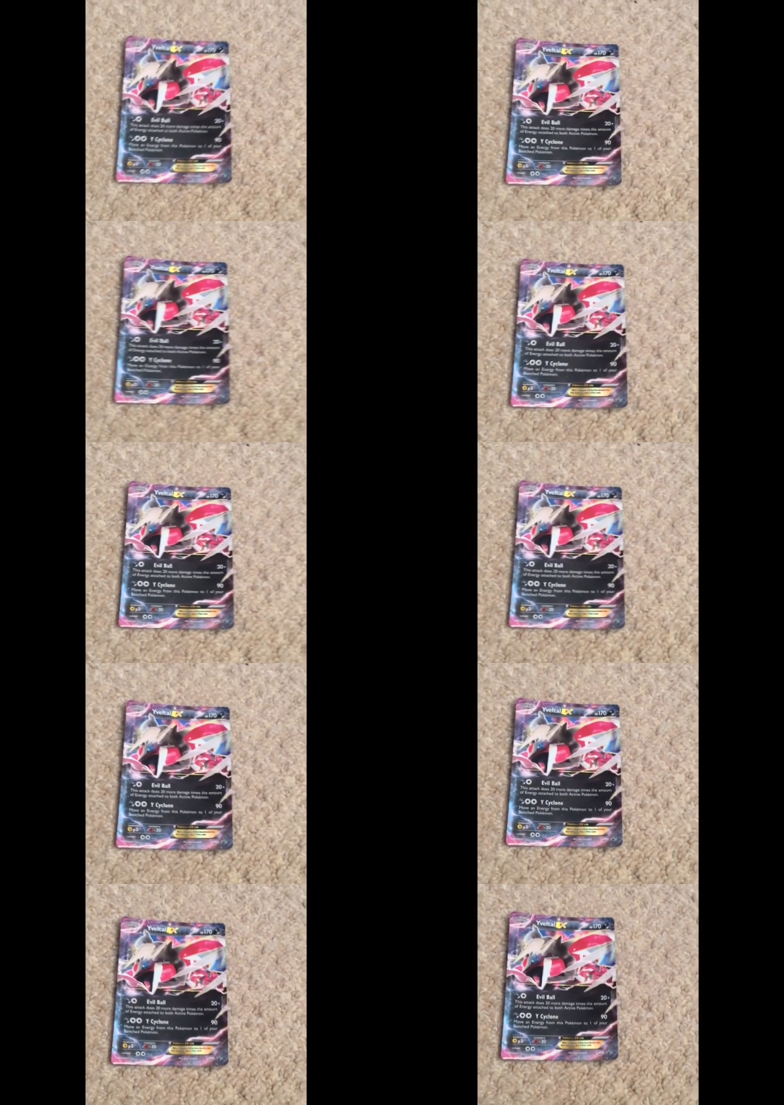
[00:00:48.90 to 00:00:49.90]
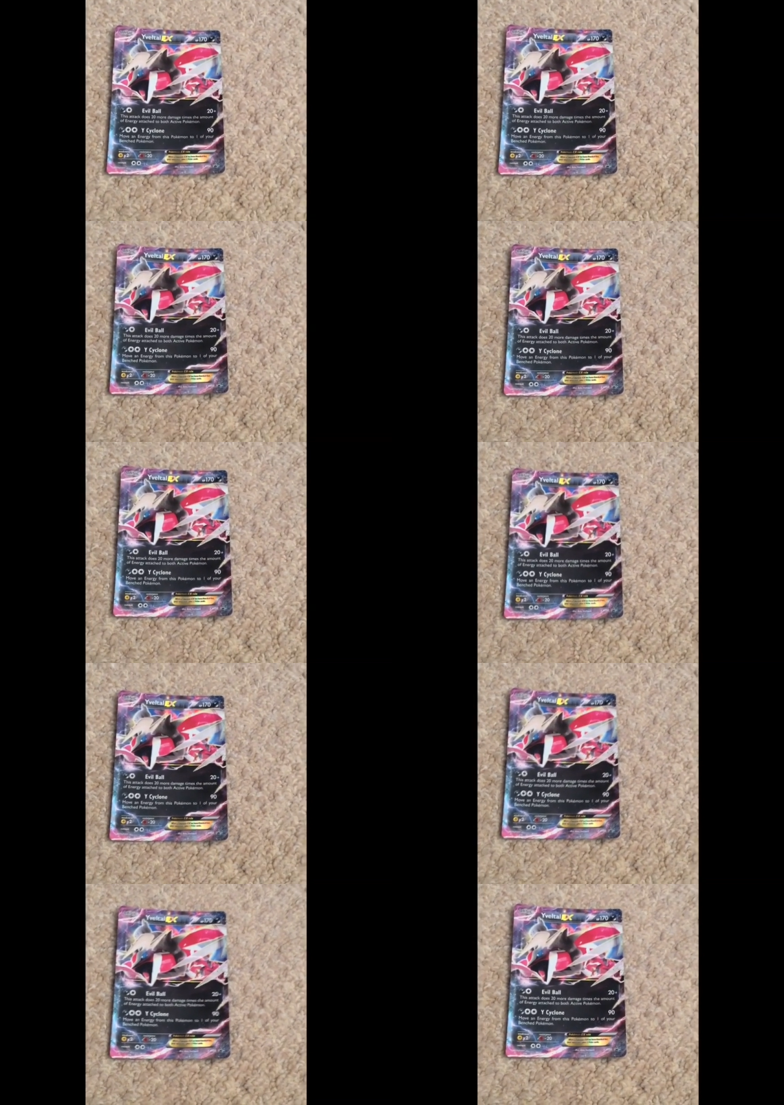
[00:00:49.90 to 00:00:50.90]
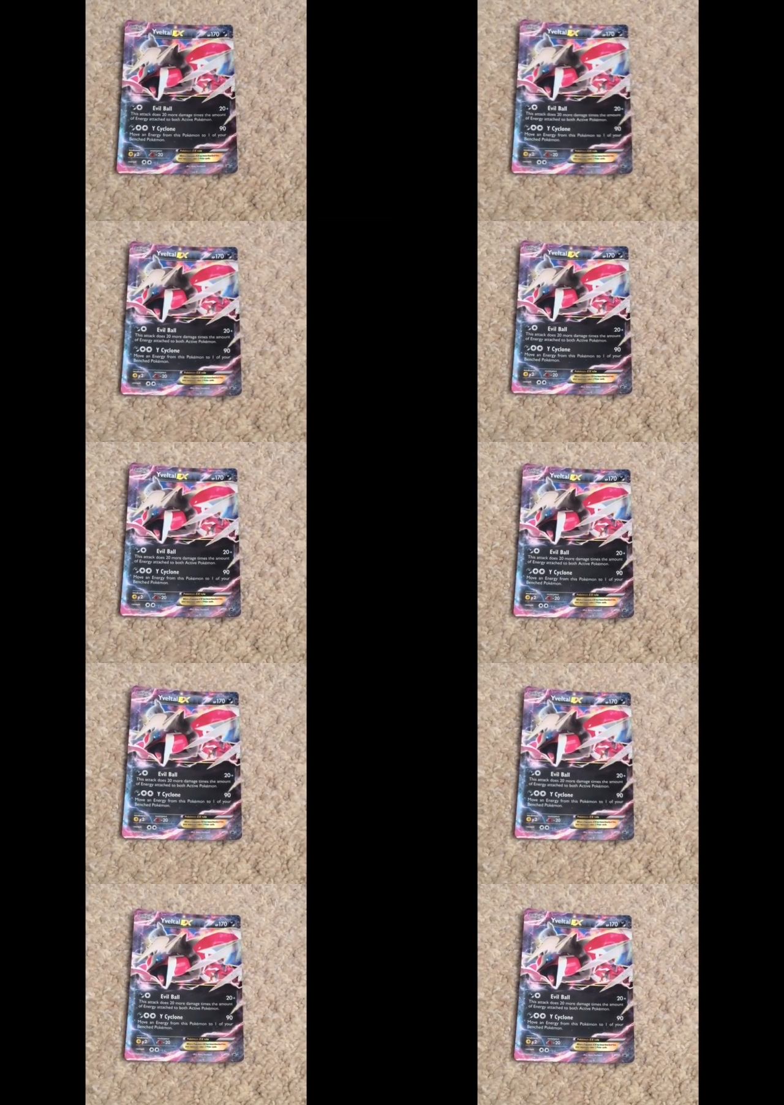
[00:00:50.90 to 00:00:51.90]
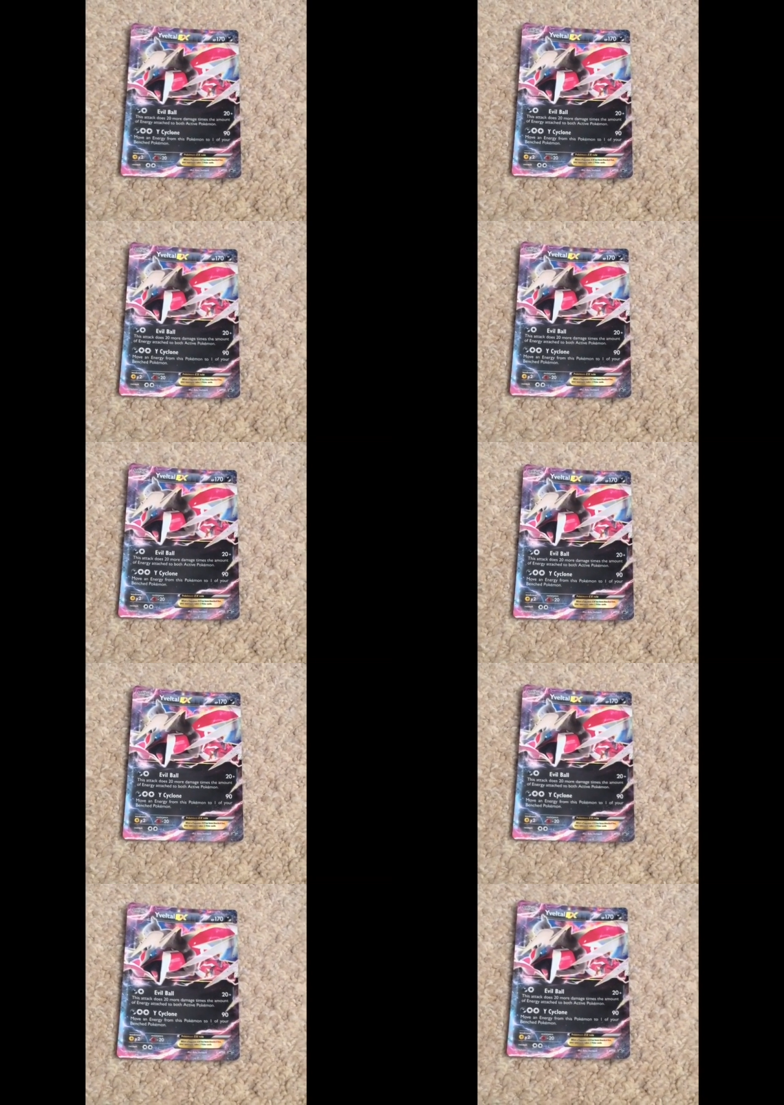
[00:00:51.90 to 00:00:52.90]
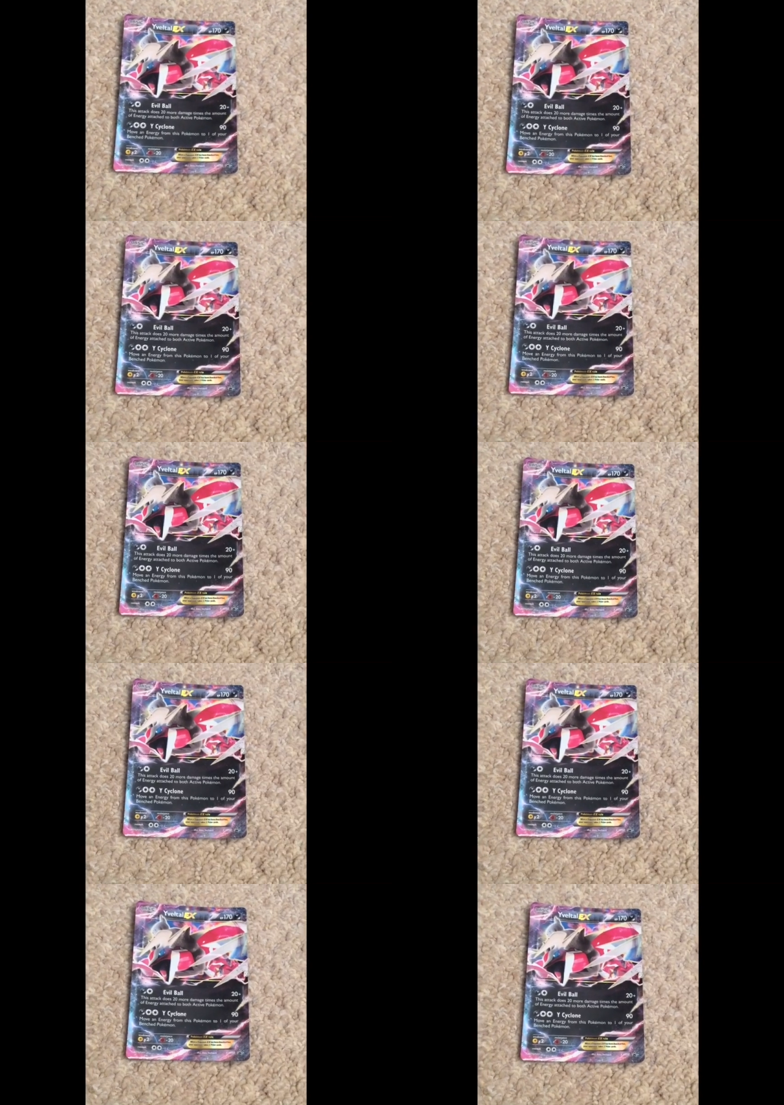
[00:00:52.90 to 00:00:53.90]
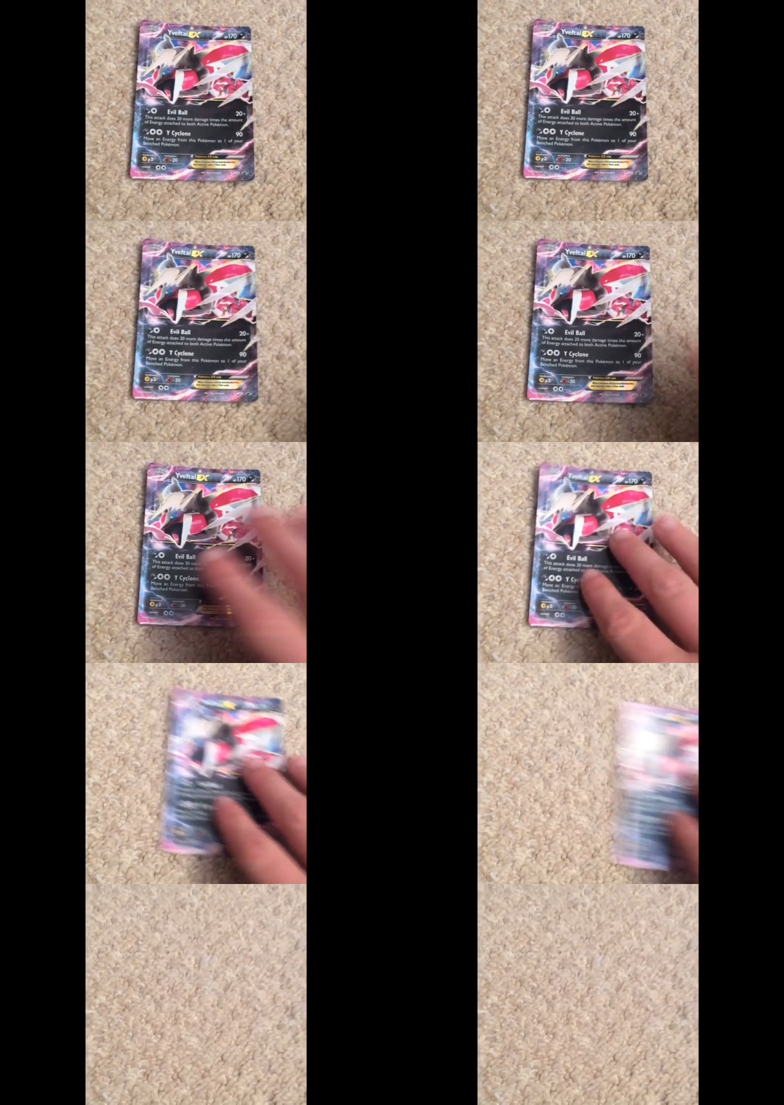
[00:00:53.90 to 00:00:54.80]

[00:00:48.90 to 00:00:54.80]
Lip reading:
(no speaker visible)